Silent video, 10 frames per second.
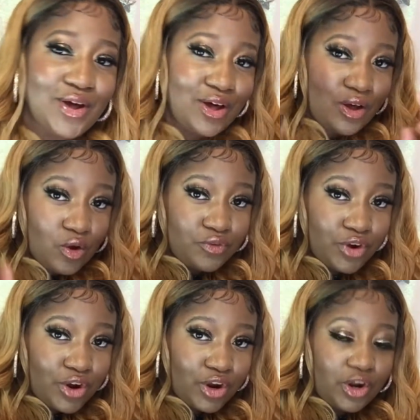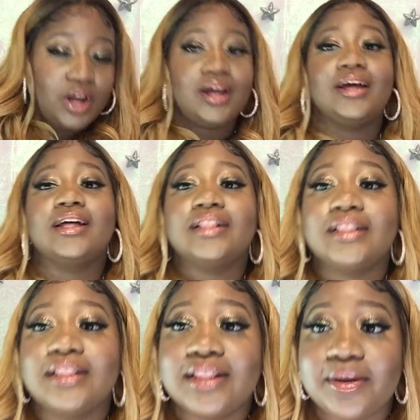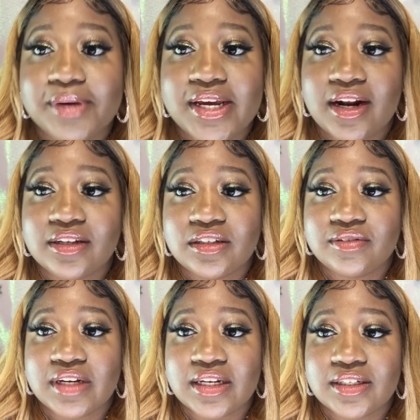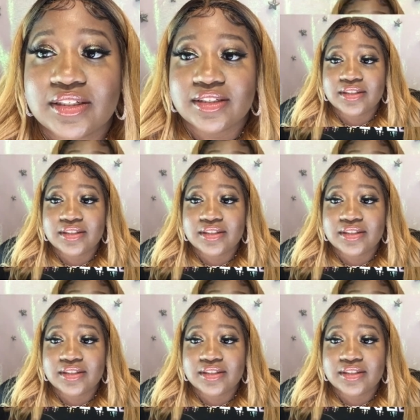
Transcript: over. Let me get out your face.